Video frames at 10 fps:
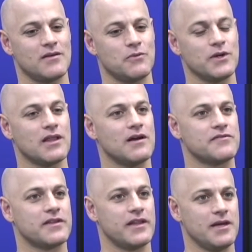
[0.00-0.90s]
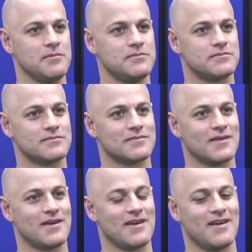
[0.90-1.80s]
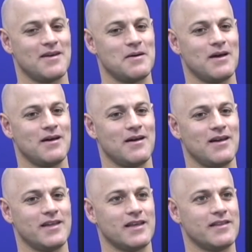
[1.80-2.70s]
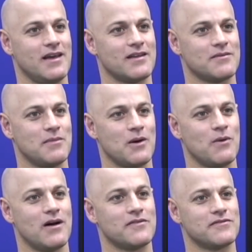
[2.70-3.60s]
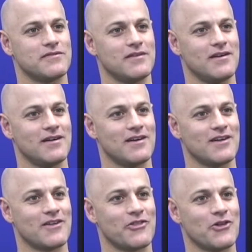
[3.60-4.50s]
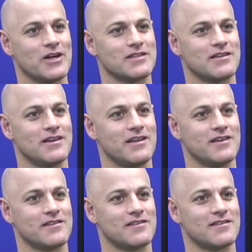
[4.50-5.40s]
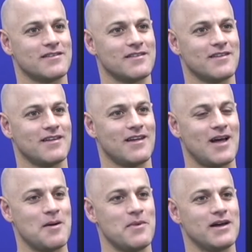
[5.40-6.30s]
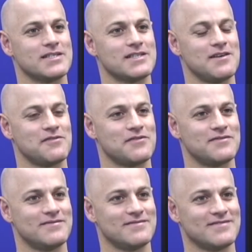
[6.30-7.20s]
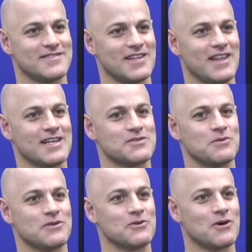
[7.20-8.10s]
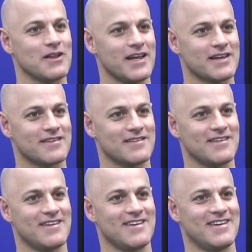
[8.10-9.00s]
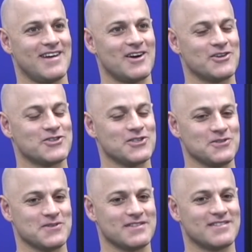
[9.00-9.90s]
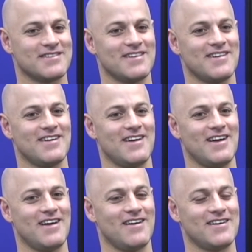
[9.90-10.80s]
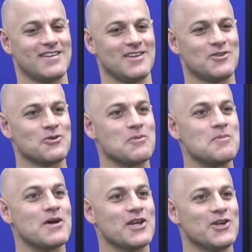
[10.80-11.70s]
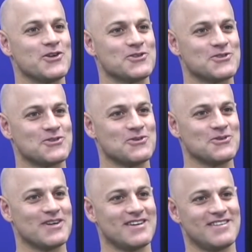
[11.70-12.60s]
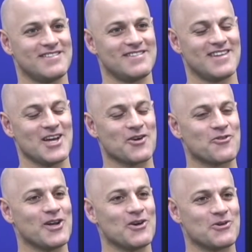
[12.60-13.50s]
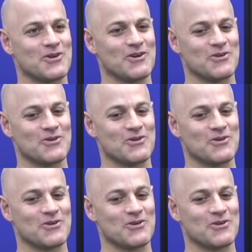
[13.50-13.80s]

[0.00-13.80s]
We love the name, and Anat, my wife, thought it is Hameasef, the last one to collect our children. It took me many years to agree or